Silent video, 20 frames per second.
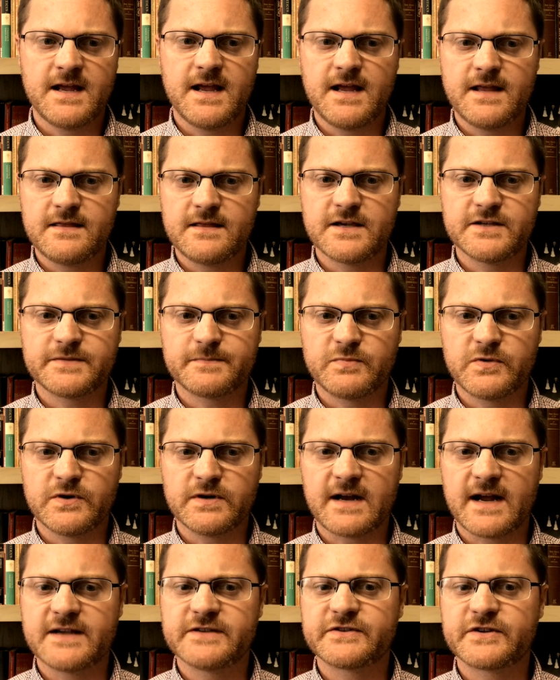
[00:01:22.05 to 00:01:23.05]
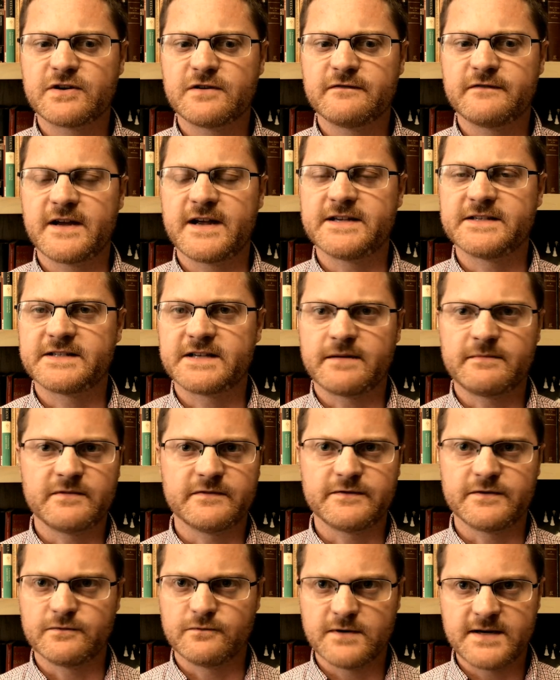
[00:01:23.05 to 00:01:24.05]
In this book, I survey some
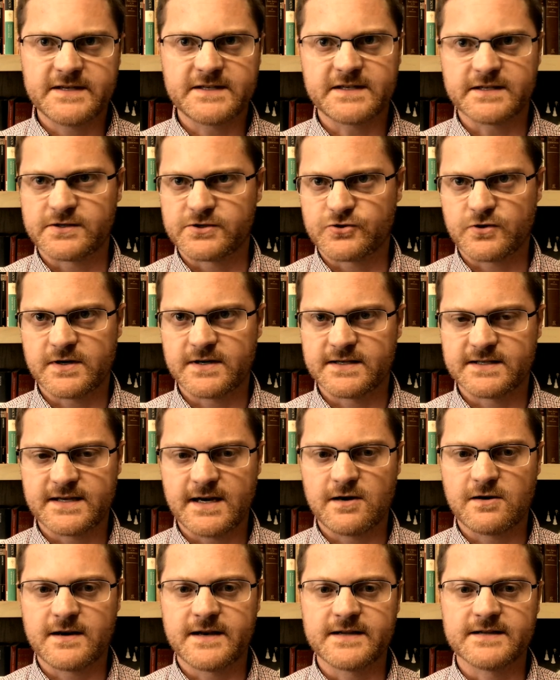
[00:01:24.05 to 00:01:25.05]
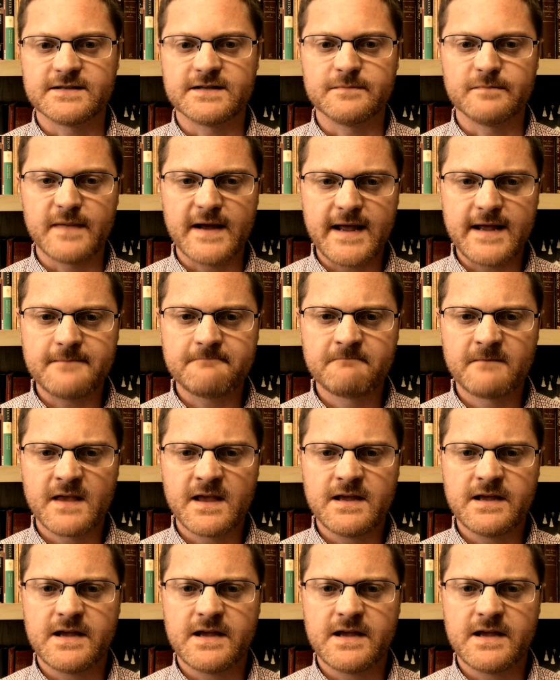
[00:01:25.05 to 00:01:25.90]
of the recent Trinitarian debate,